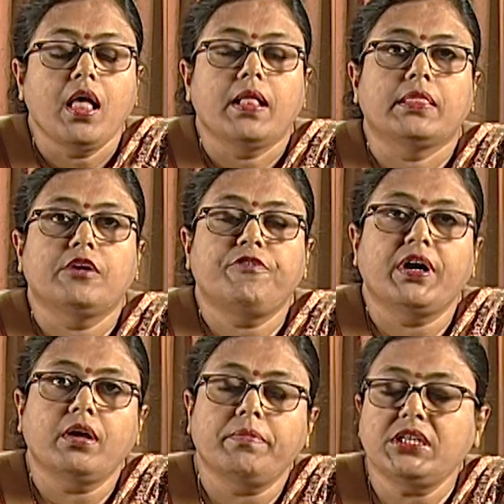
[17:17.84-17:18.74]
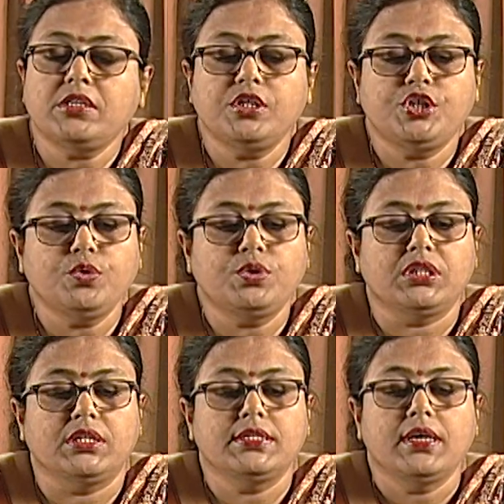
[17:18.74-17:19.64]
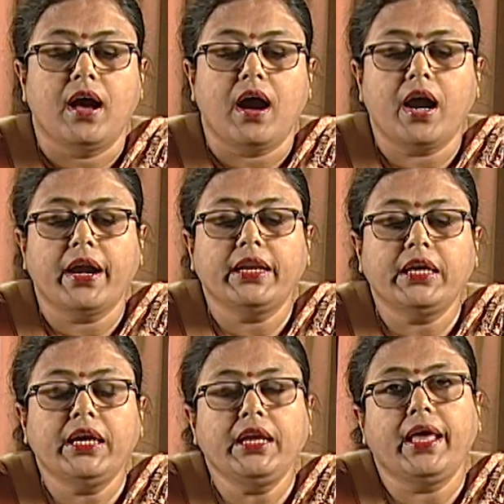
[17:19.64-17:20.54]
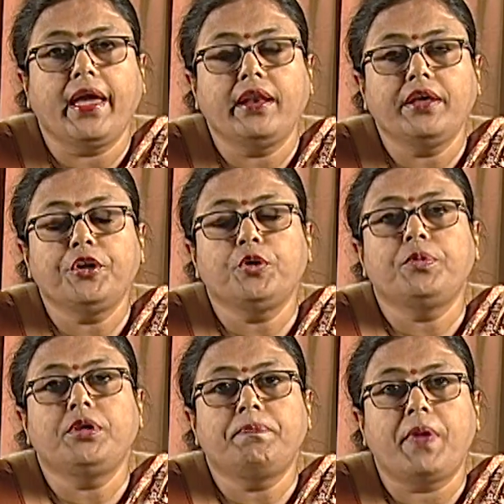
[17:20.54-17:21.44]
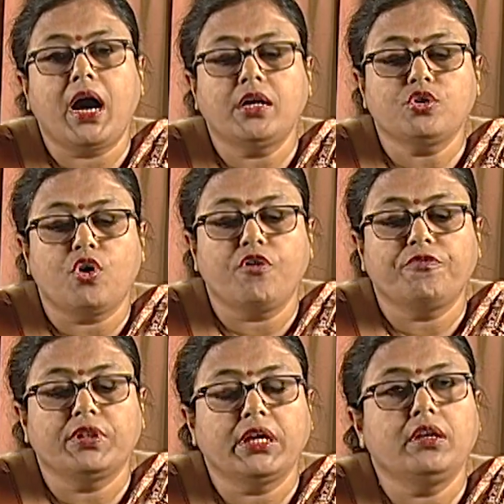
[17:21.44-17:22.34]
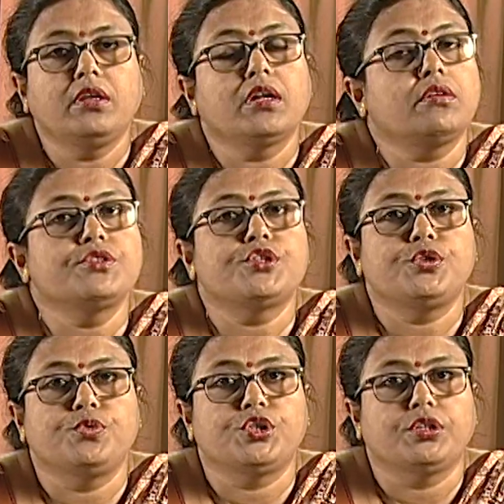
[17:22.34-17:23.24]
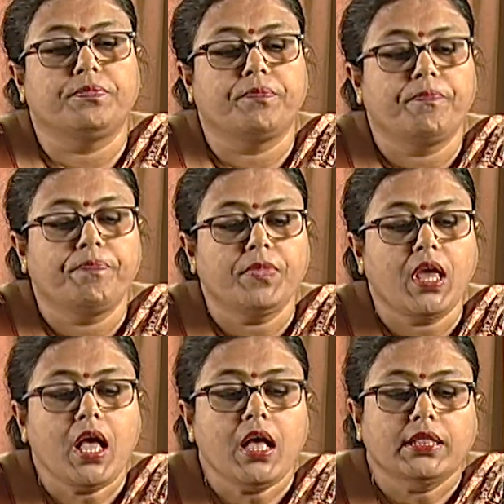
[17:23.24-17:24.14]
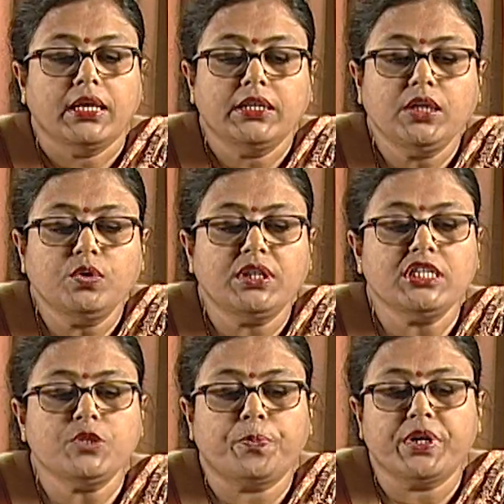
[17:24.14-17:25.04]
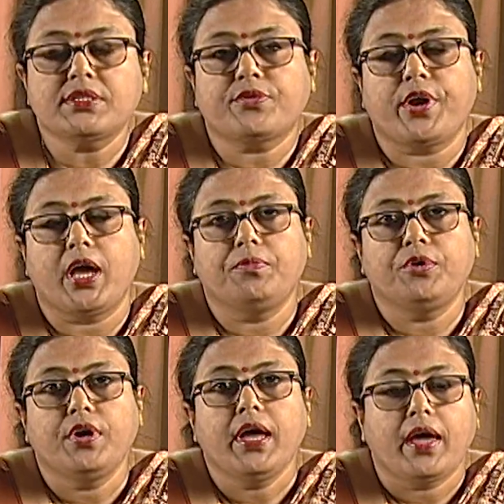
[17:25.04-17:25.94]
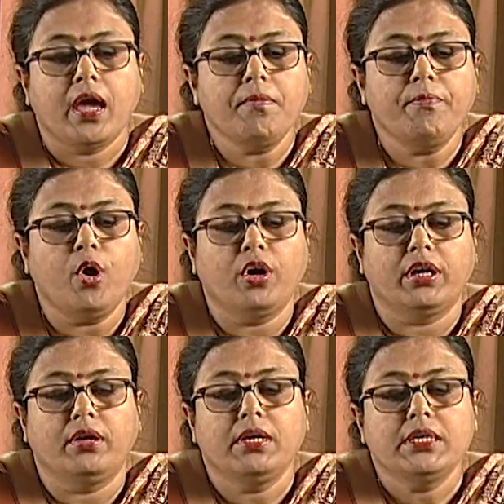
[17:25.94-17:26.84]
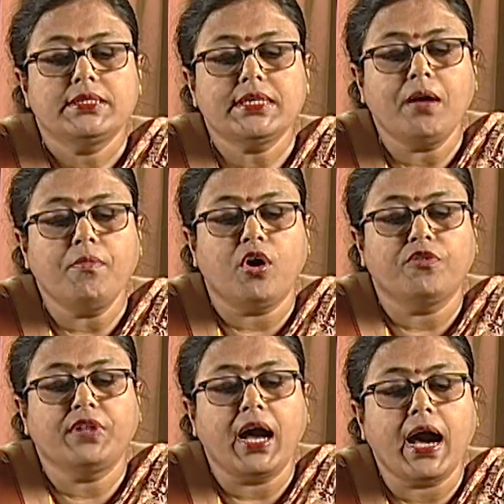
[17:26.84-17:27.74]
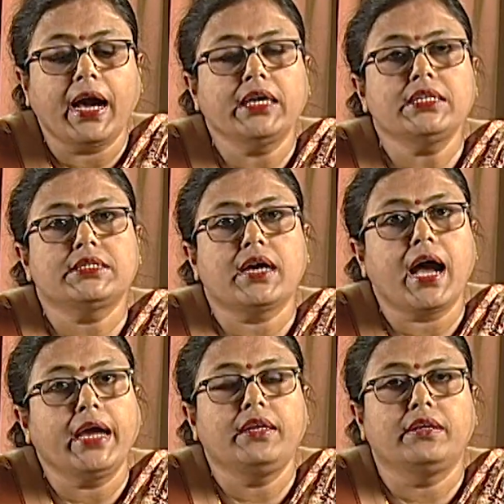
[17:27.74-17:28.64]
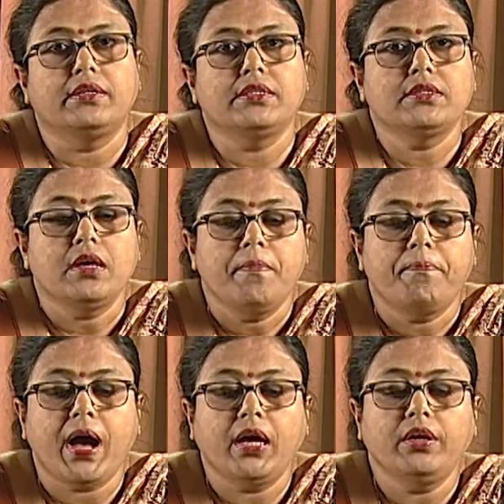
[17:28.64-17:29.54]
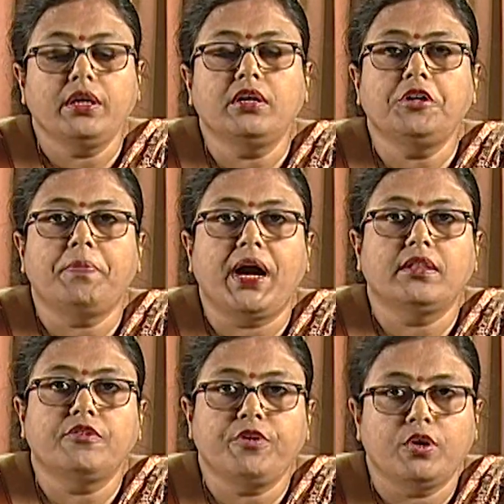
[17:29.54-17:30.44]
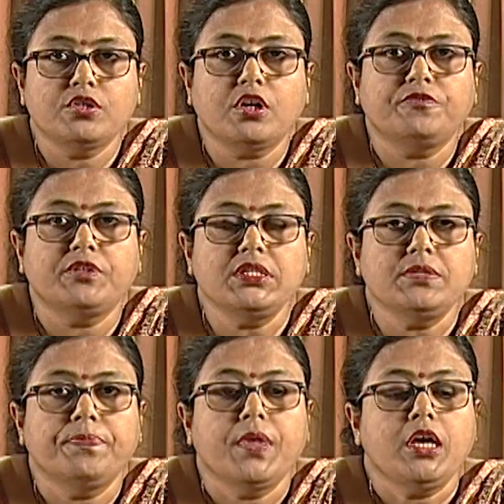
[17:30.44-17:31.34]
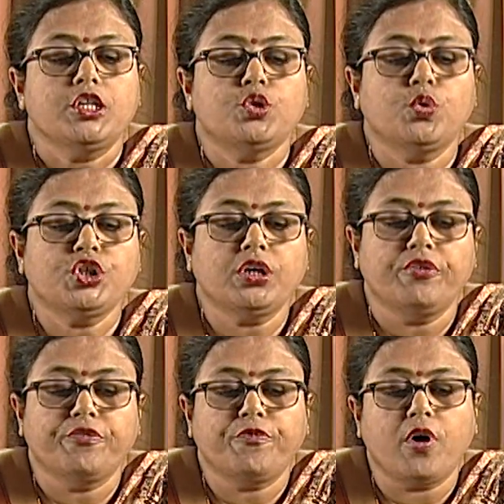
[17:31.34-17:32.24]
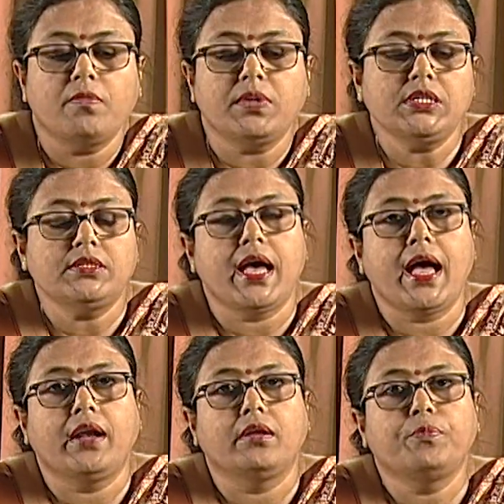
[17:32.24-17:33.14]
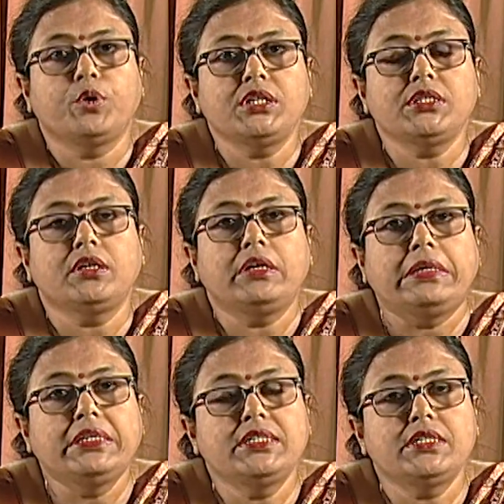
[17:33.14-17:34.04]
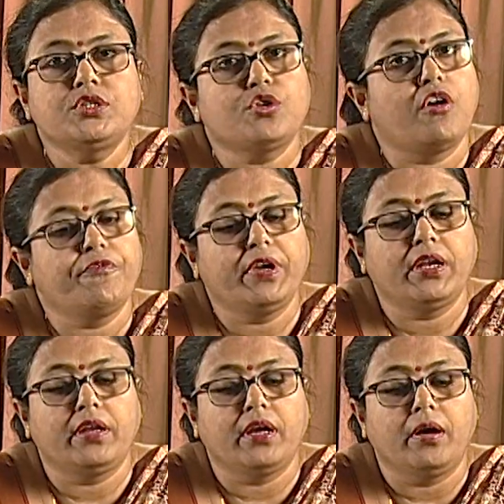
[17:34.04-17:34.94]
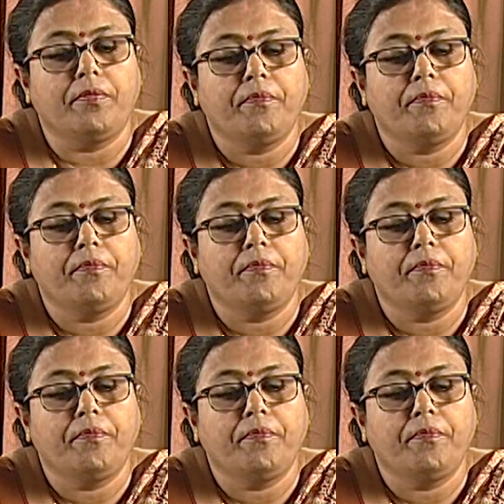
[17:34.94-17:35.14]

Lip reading: The fundamental duties are an inalienable part of the Indian Constitution. The duties prescribed embody some of the highest ideals pioneered by the philosophers, social reformers, and political leaders of India.